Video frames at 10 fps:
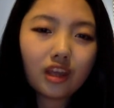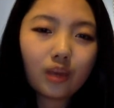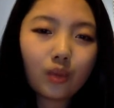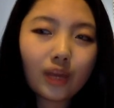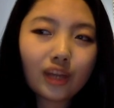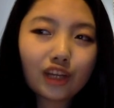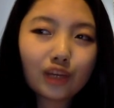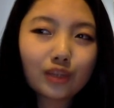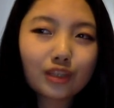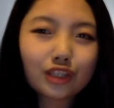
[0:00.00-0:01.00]
whether it
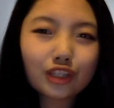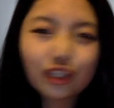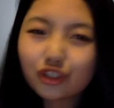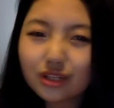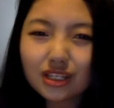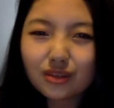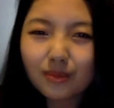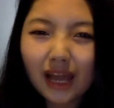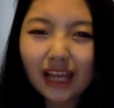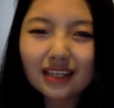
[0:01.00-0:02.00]
was a good choice to
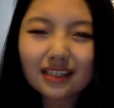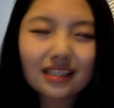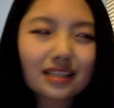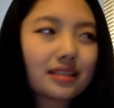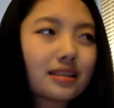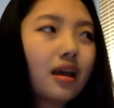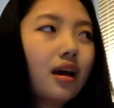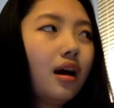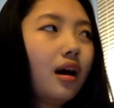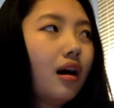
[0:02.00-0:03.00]
buy it, because
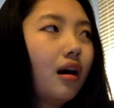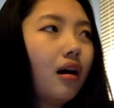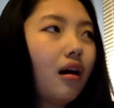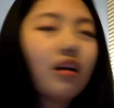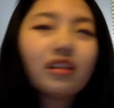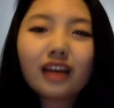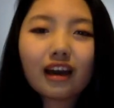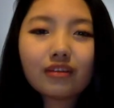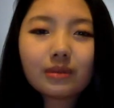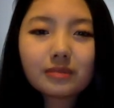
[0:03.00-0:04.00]
all the
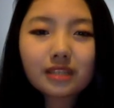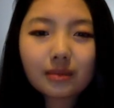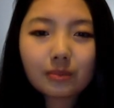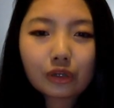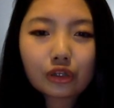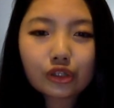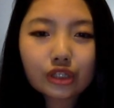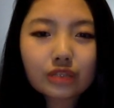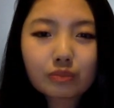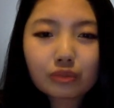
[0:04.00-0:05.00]
albums I
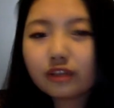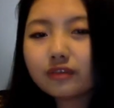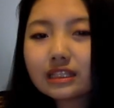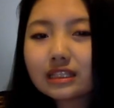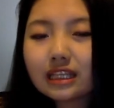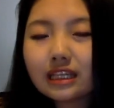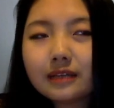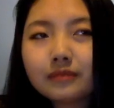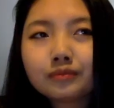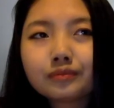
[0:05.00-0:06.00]
purchased
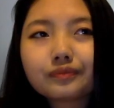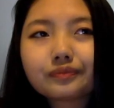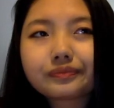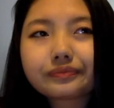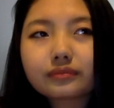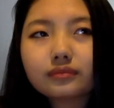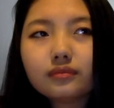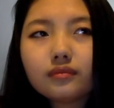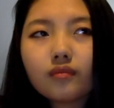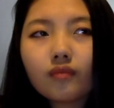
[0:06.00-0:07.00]
previously,
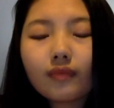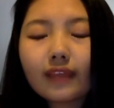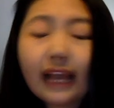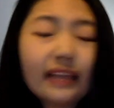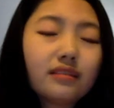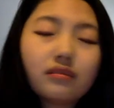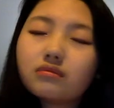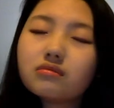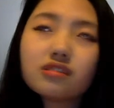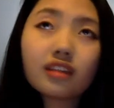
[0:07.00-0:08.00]
I
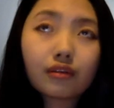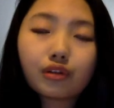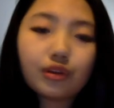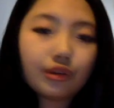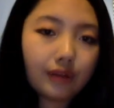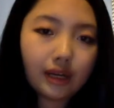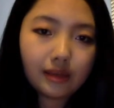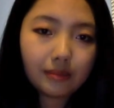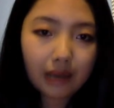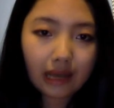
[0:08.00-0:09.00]
never
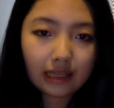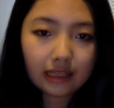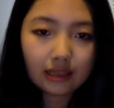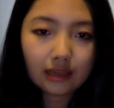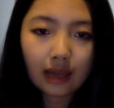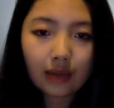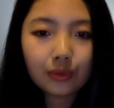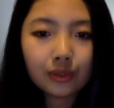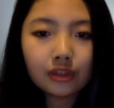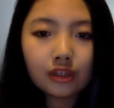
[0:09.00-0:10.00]
regretted buying it. I
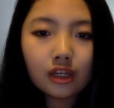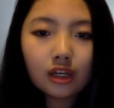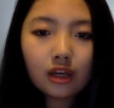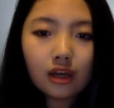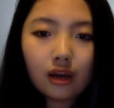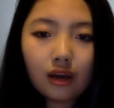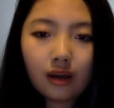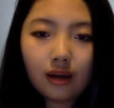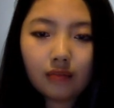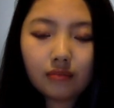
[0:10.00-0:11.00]

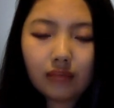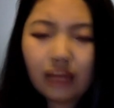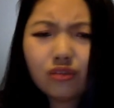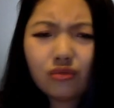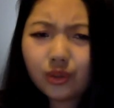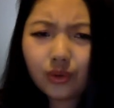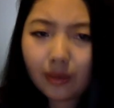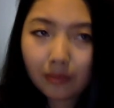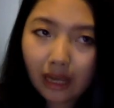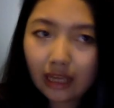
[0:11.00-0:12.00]
don't
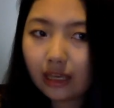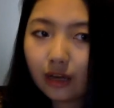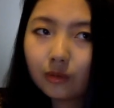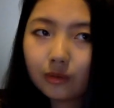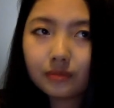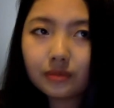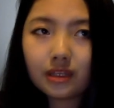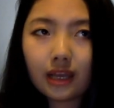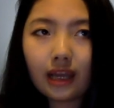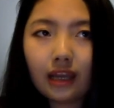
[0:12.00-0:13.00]
regret buying
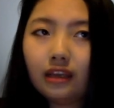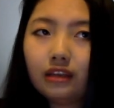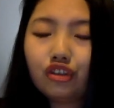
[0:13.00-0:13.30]
albums. I